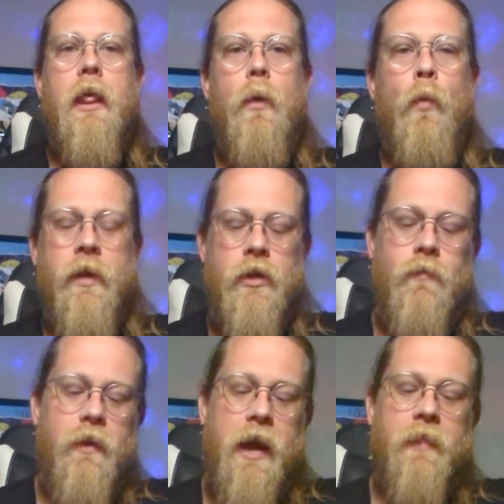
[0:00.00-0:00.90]
when
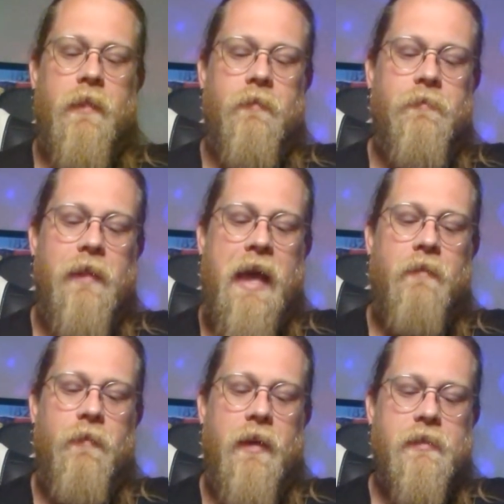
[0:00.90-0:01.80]
you've got the
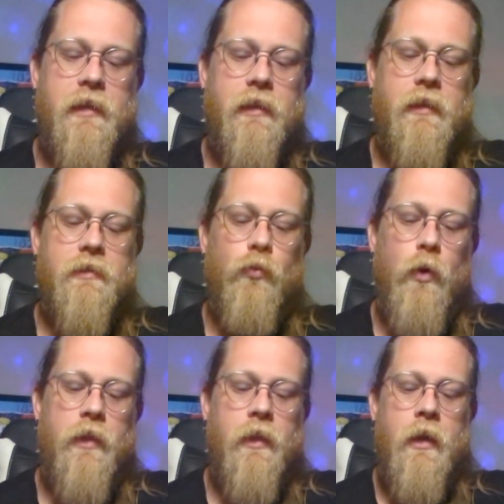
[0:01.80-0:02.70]
flat face like this
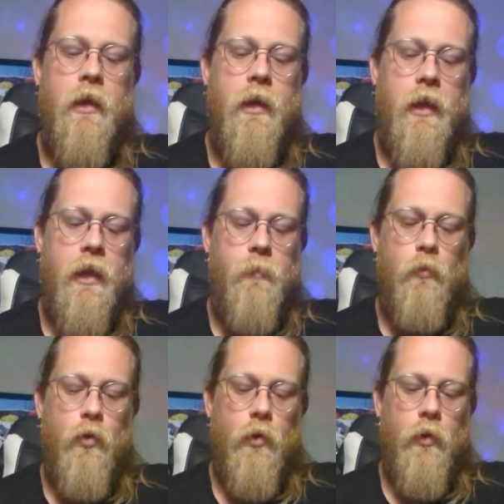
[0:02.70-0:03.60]
with a
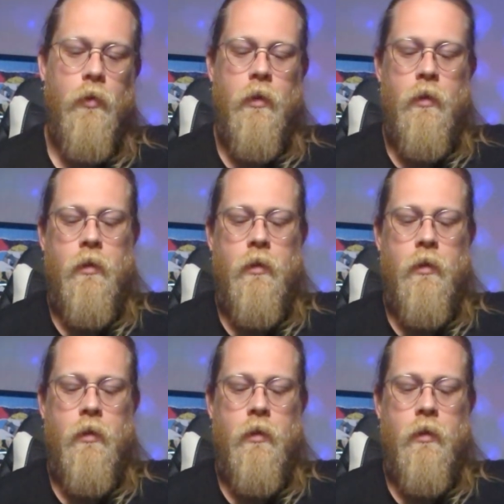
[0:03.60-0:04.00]
more,